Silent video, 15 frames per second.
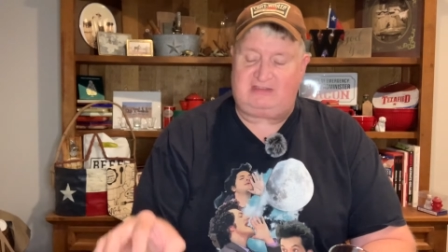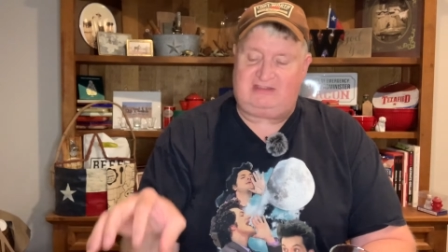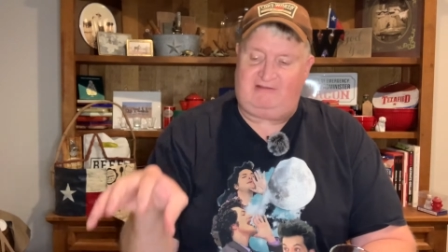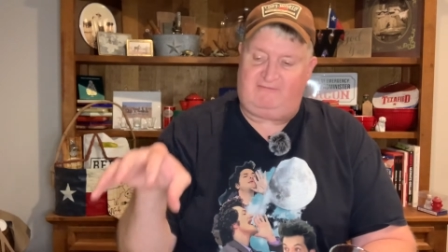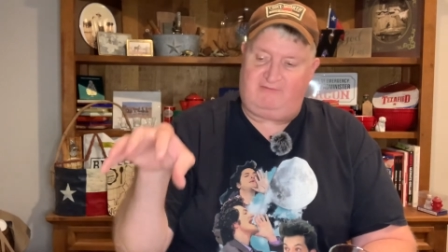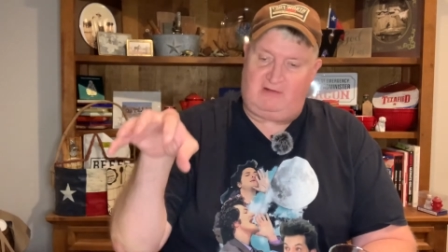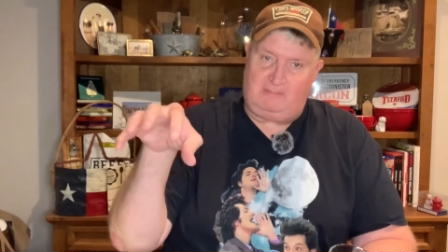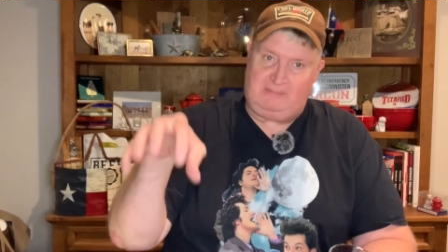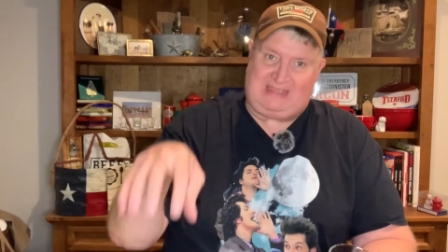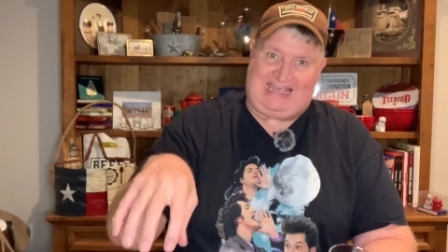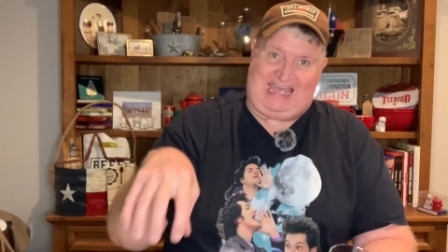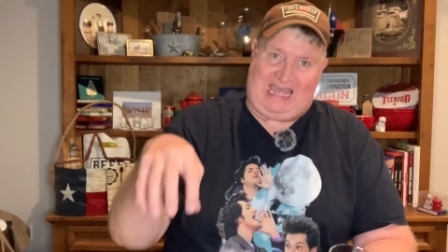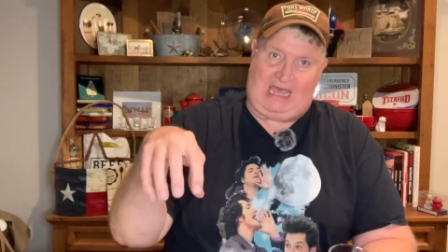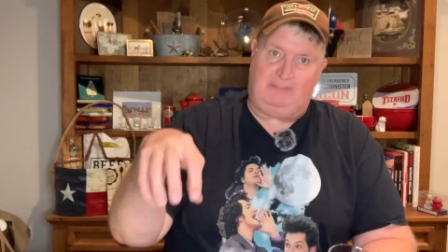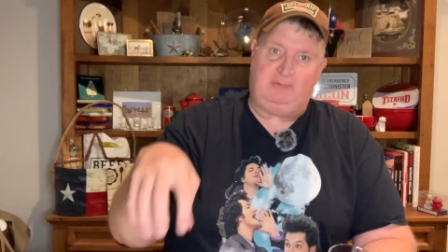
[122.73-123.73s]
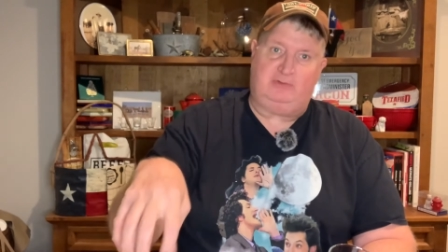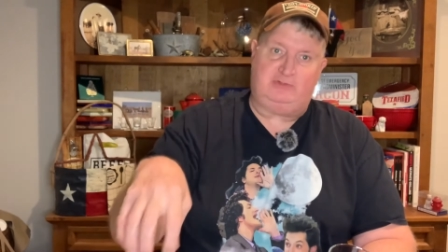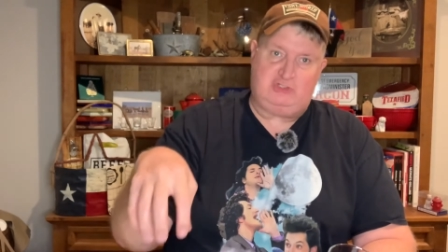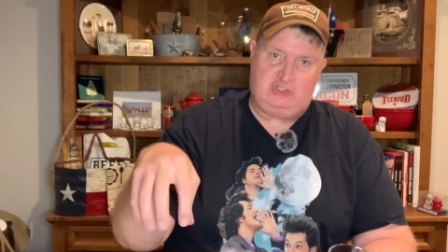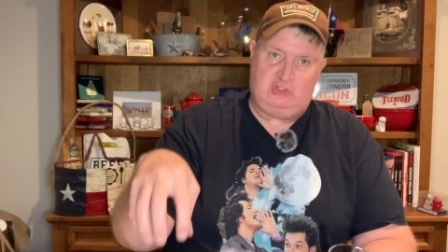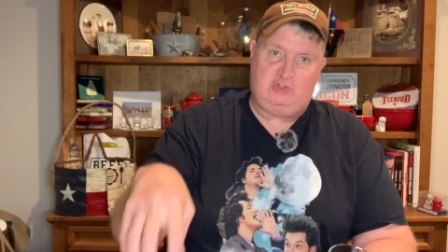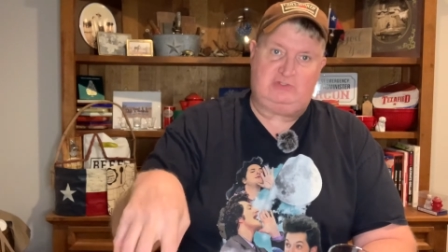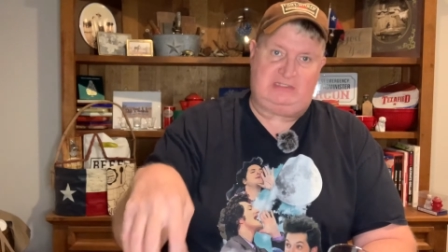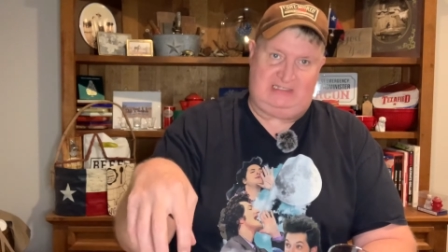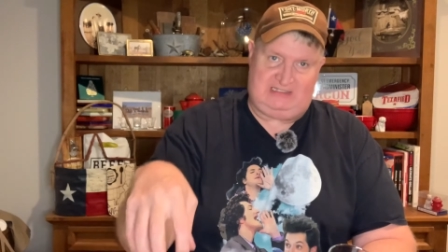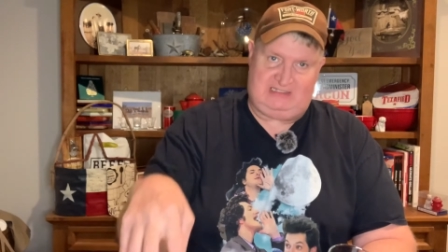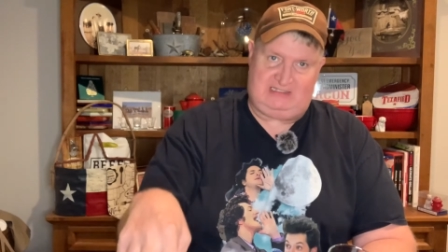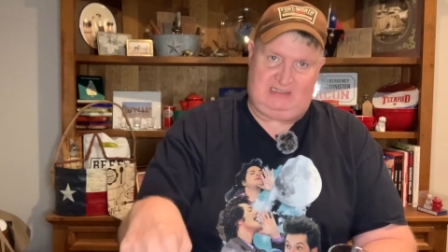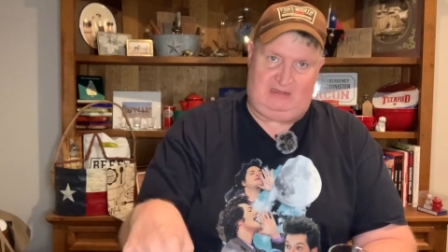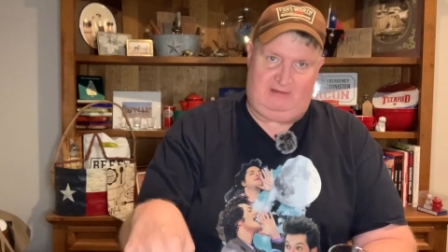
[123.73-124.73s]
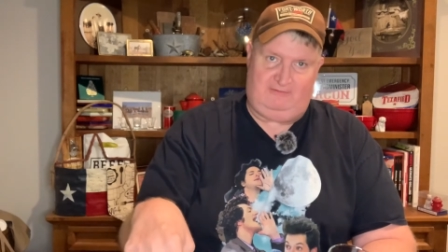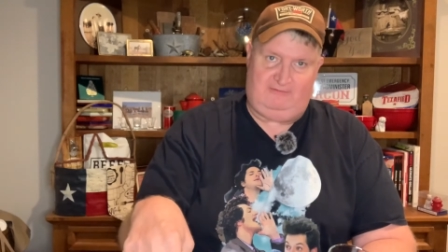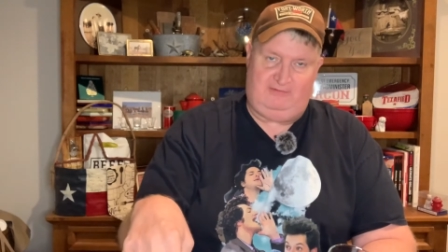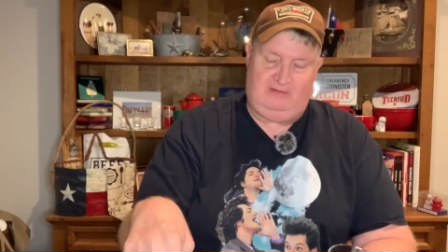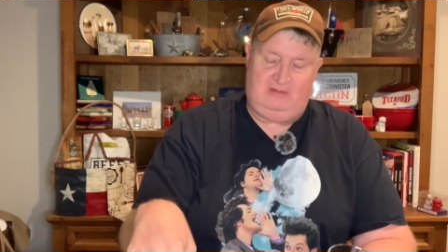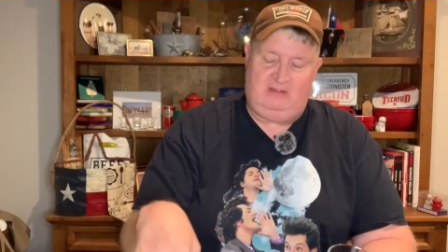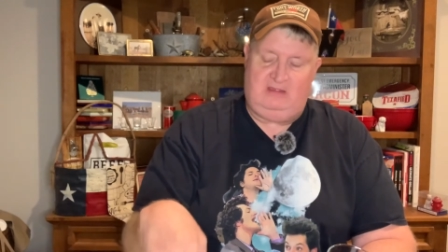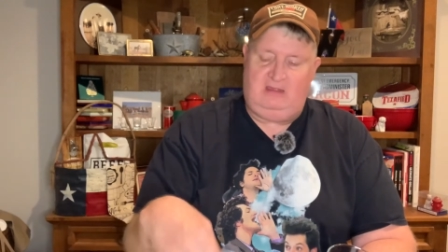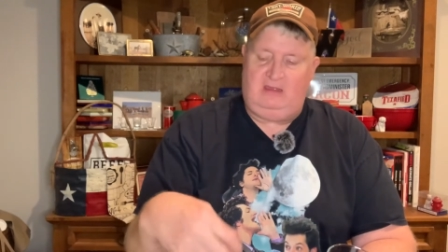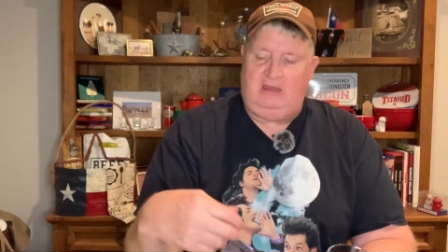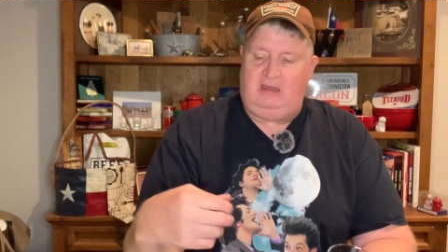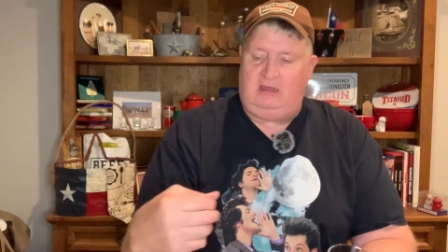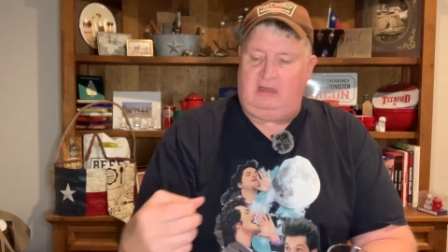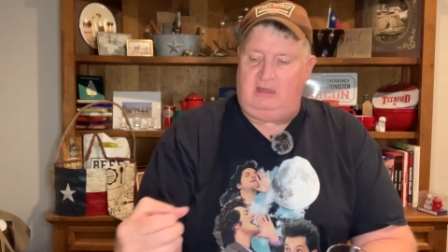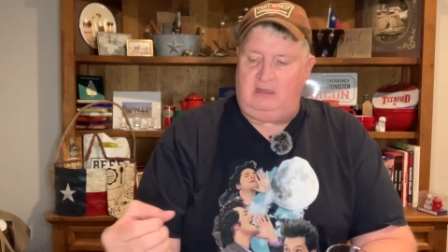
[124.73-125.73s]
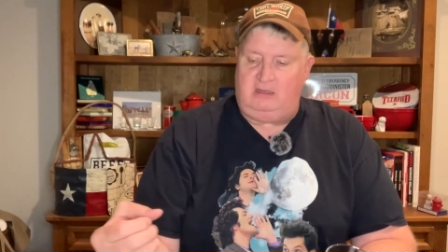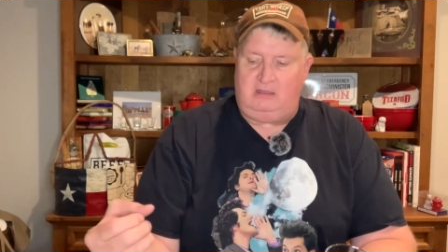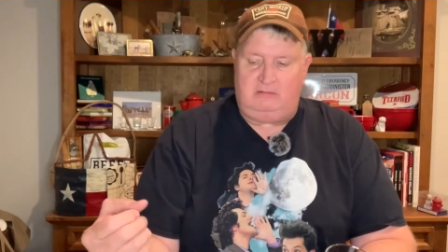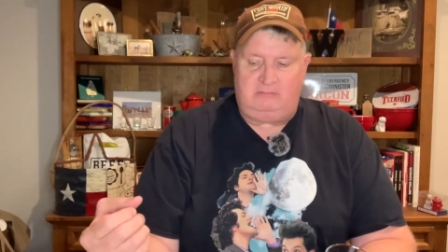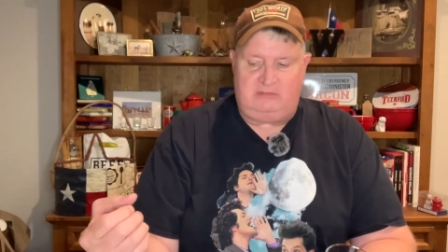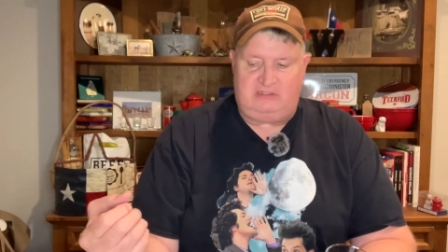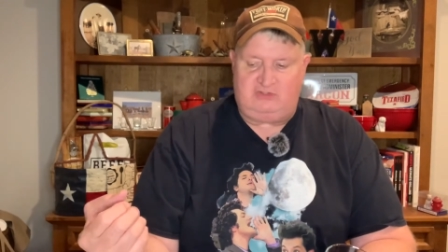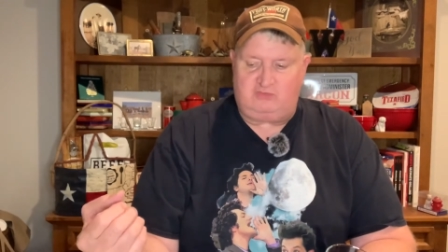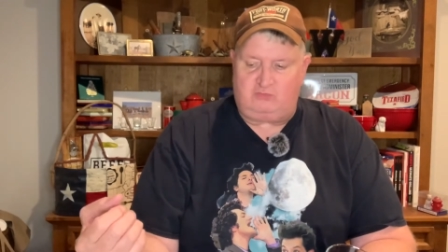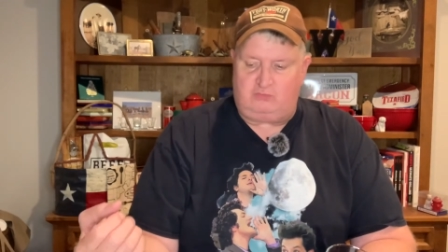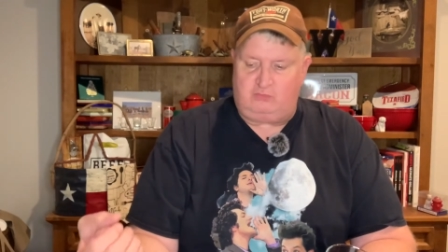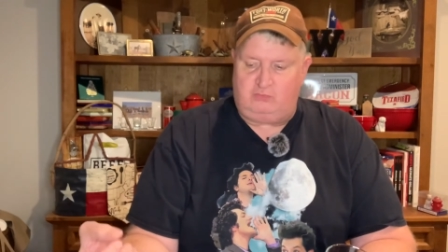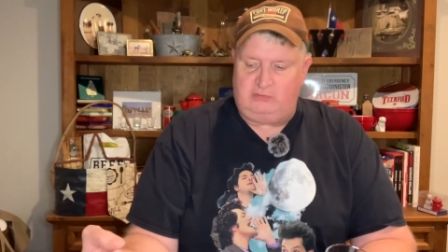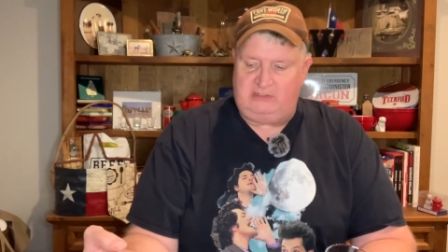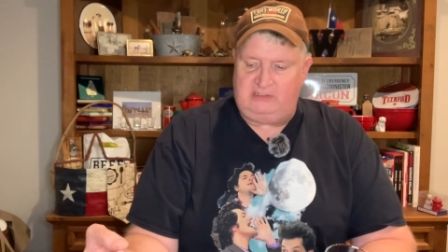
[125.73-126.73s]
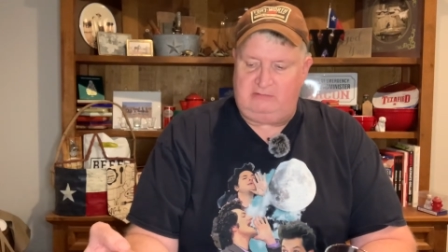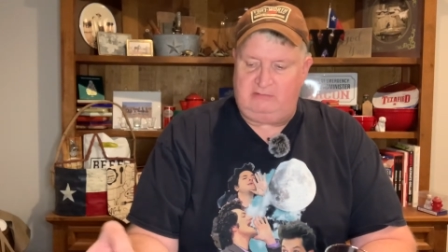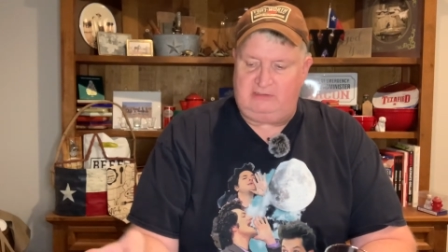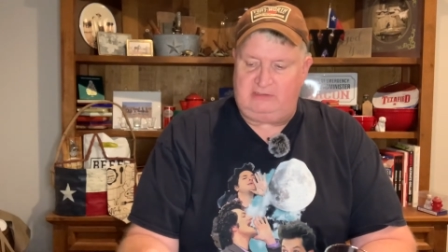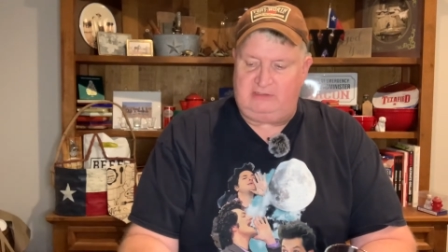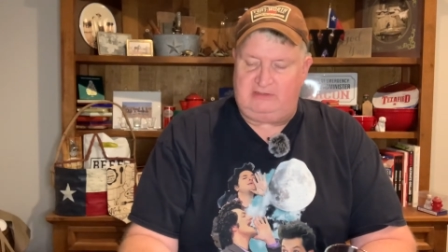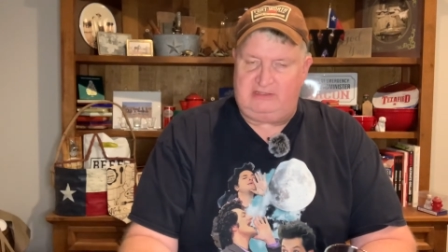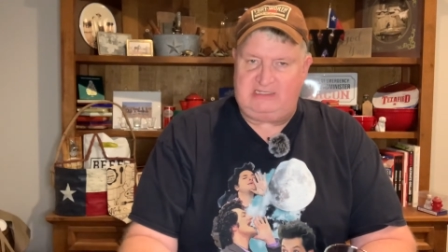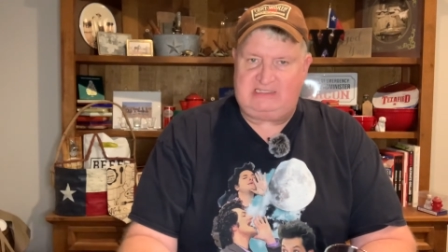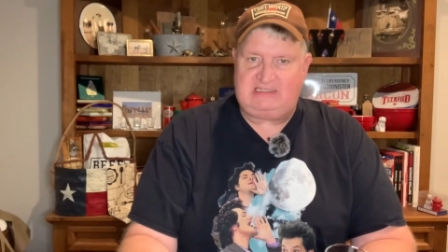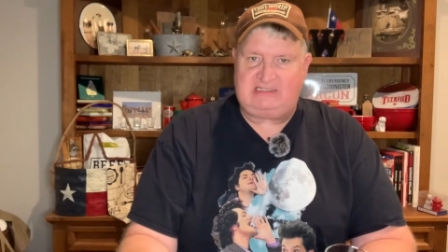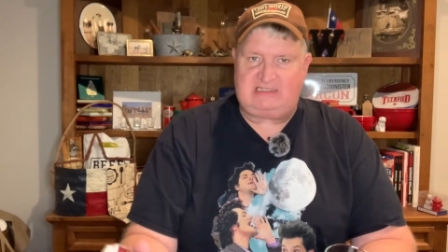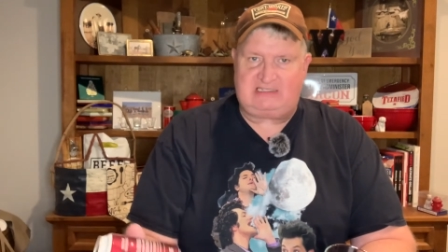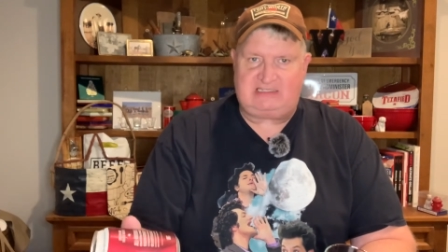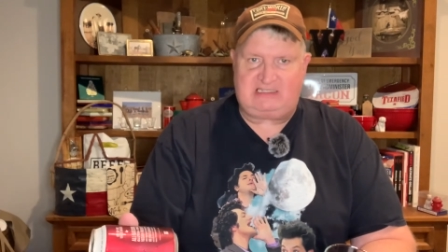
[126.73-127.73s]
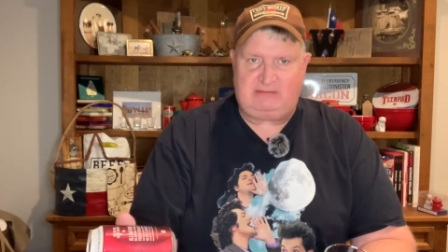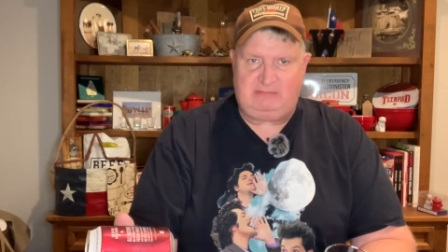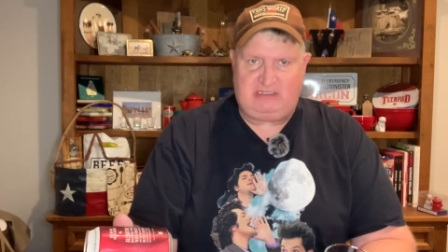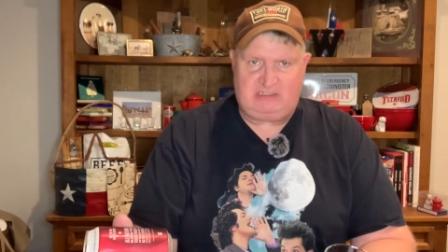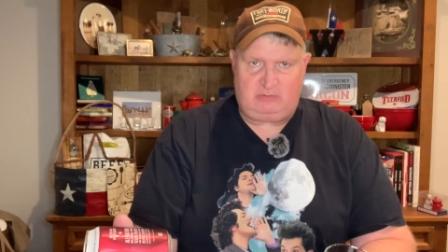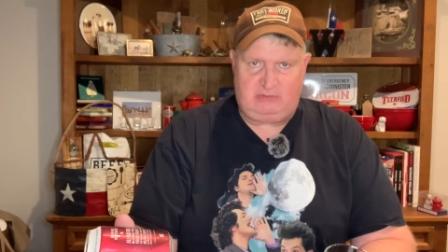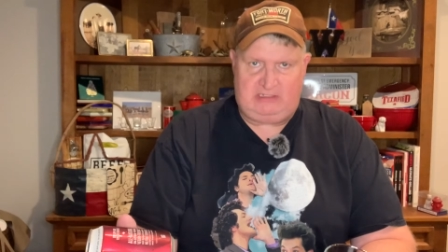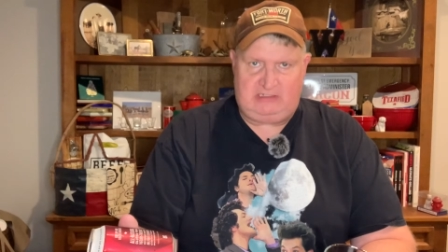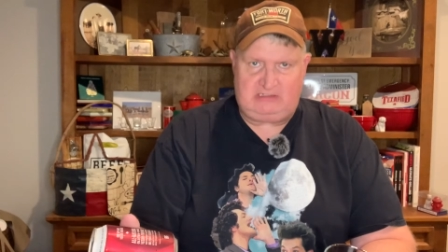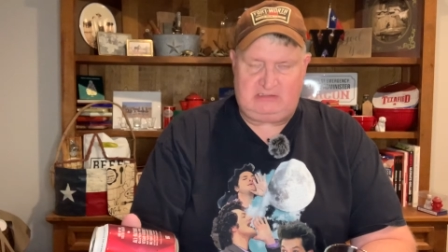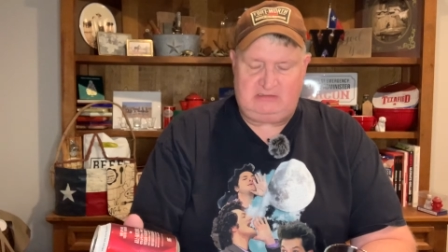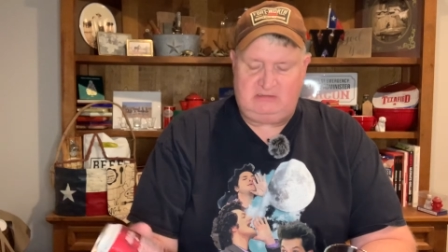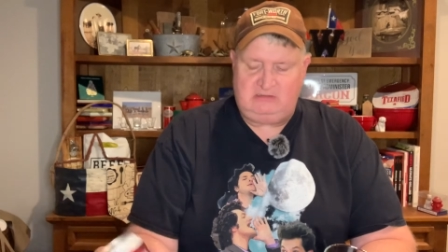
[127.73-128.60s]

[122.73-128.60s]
from the apple juice itself. It's really, really good. This is a semi-sweet.